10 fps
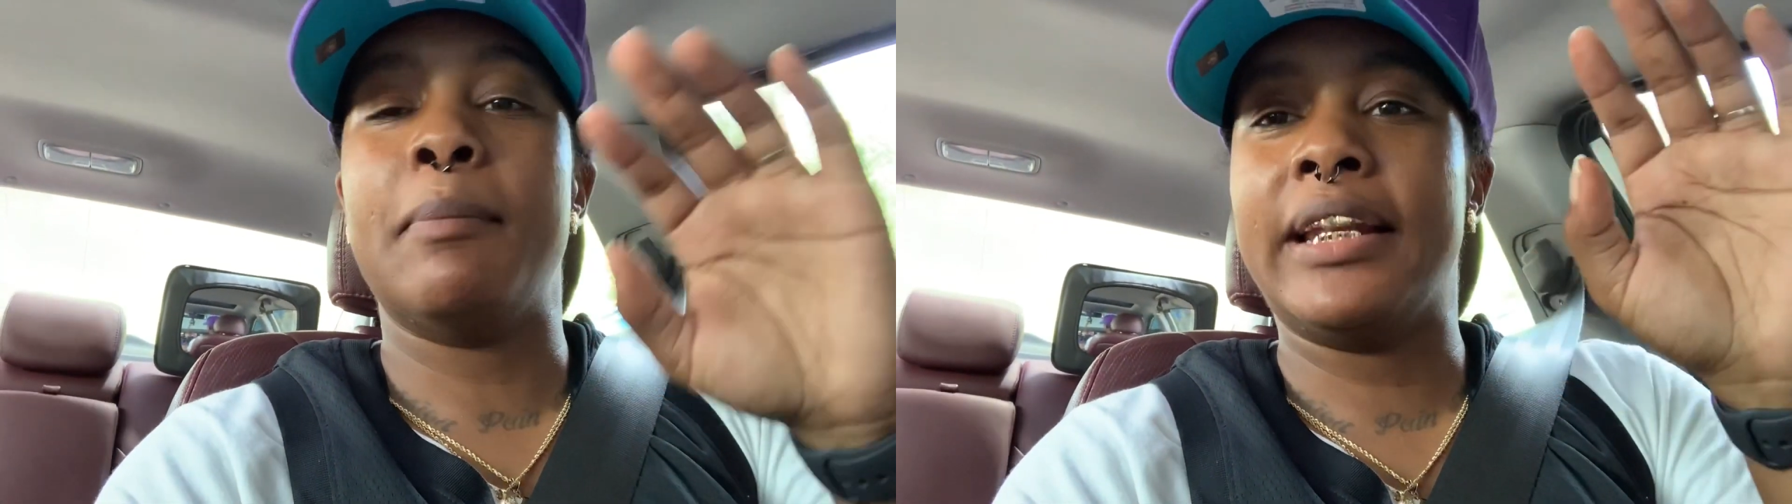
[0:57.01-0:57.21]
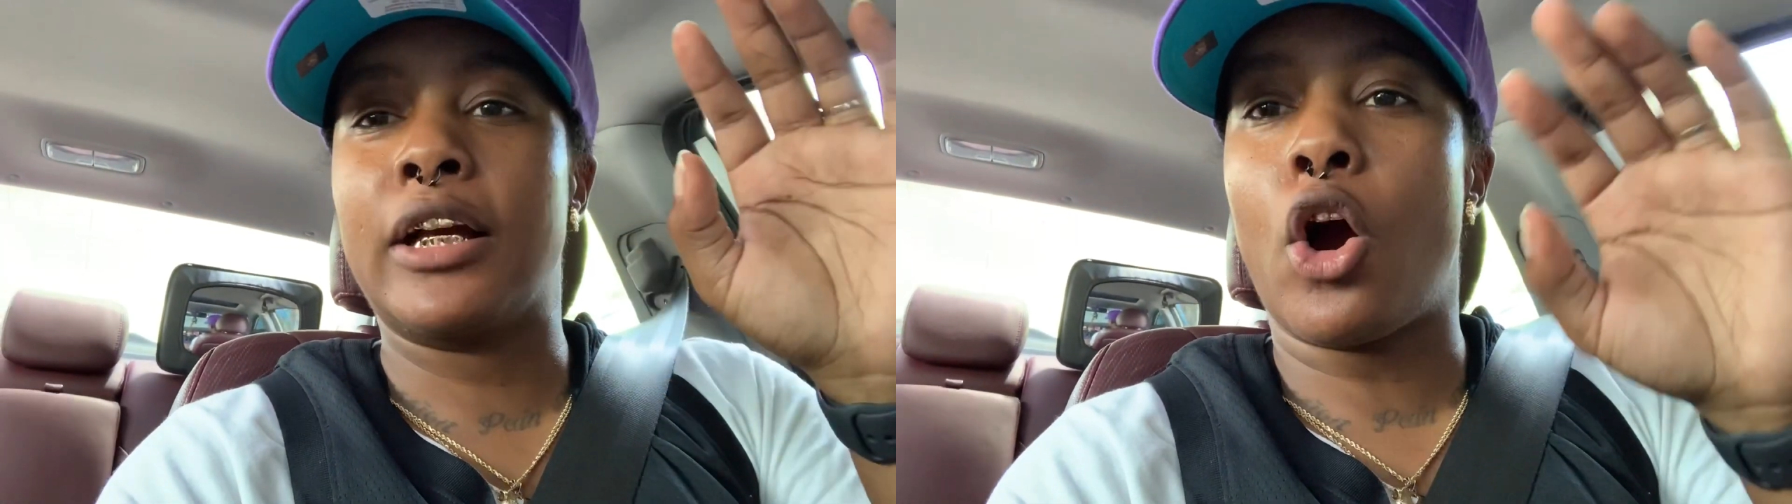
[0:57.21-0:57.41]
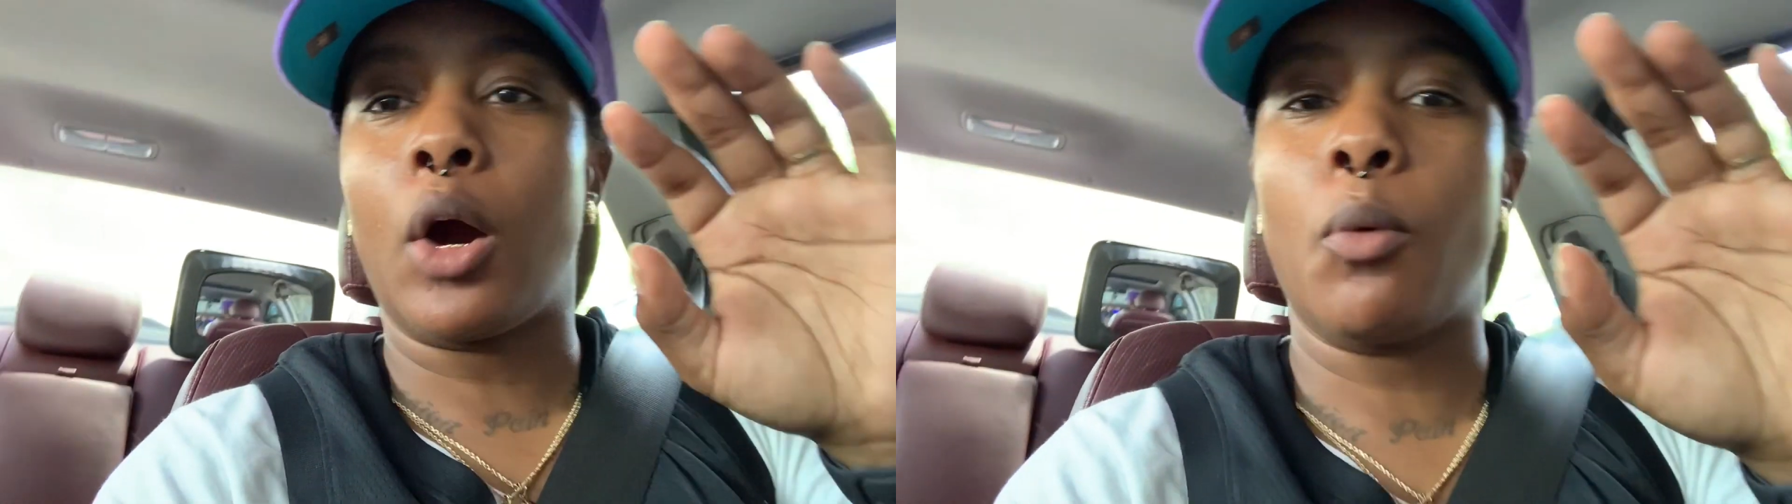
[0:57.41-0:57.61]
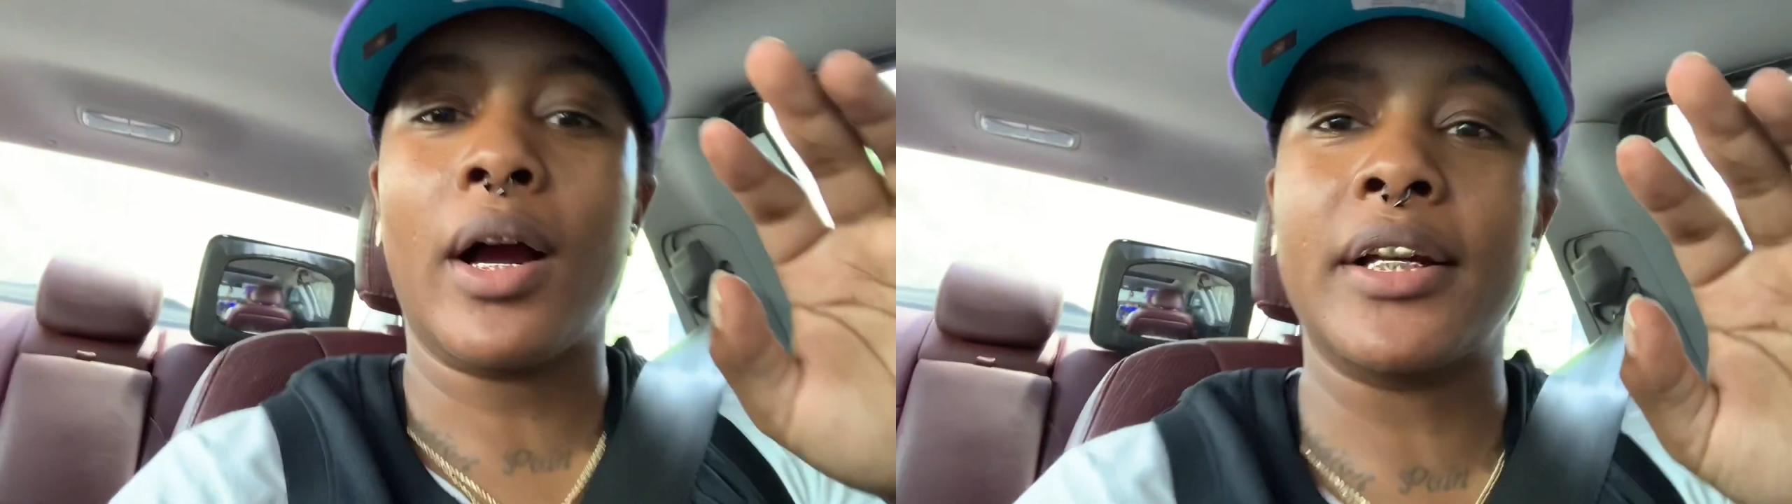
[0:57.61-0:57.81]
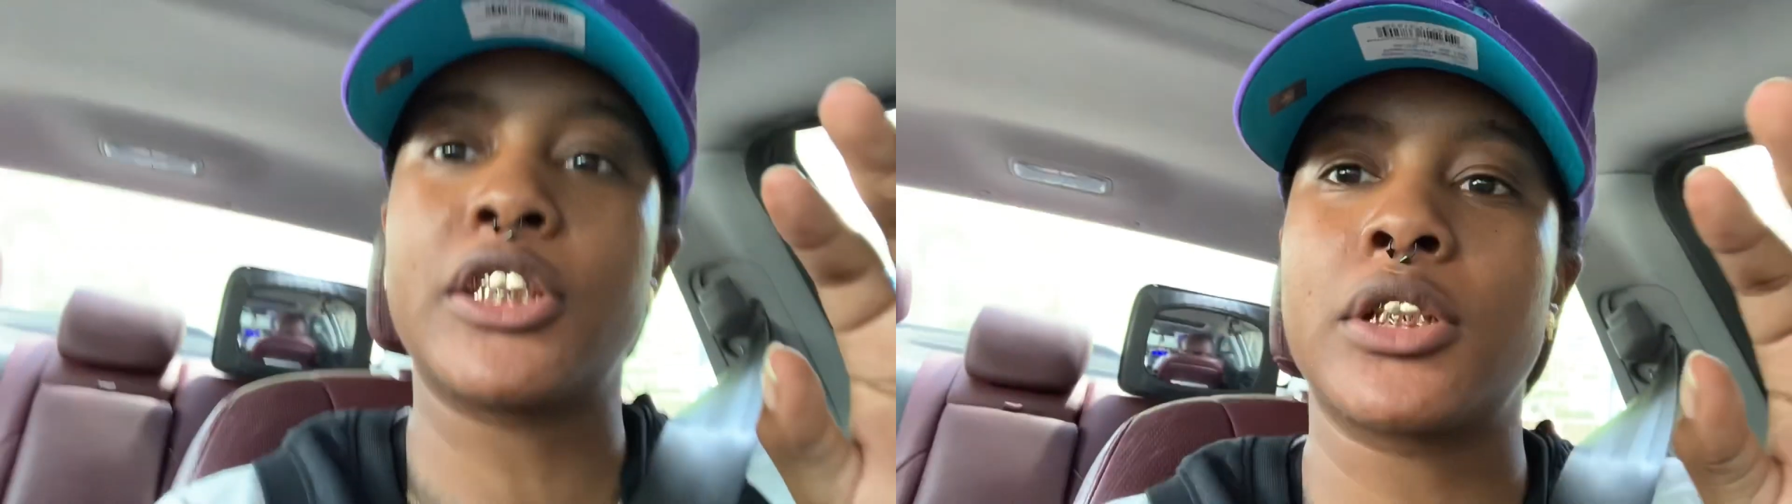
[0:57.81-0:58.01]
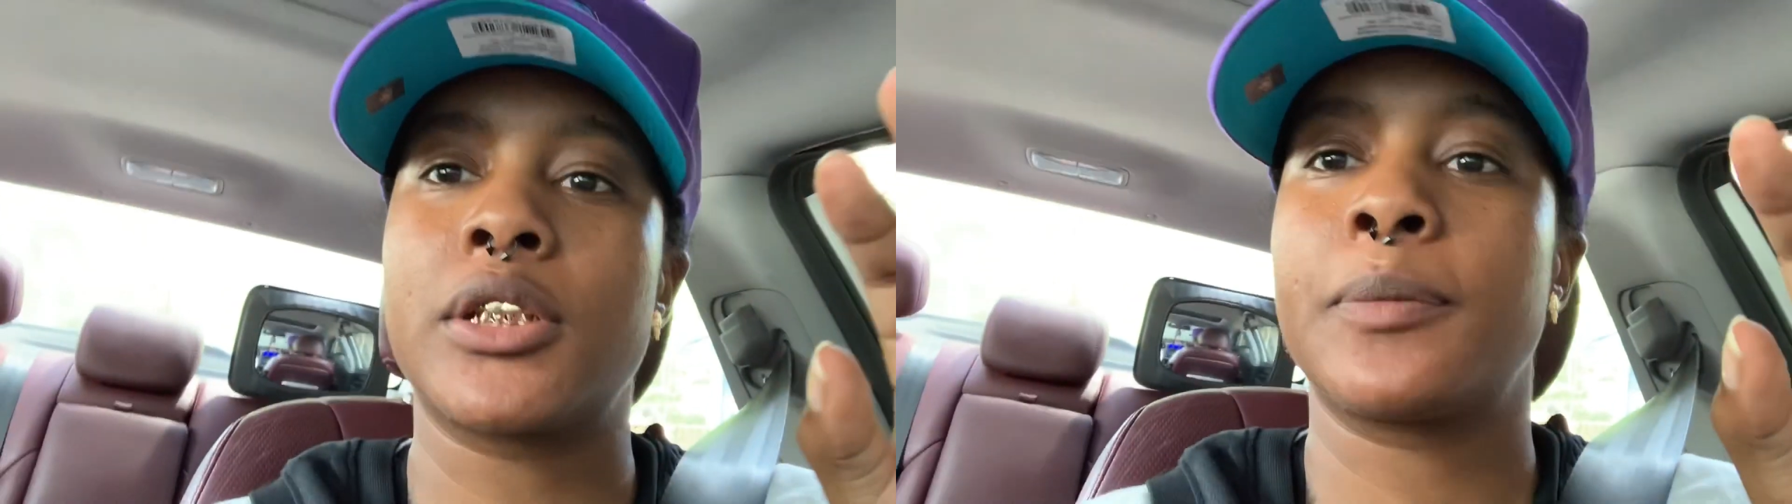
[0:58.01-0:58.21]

I'm at the car wash.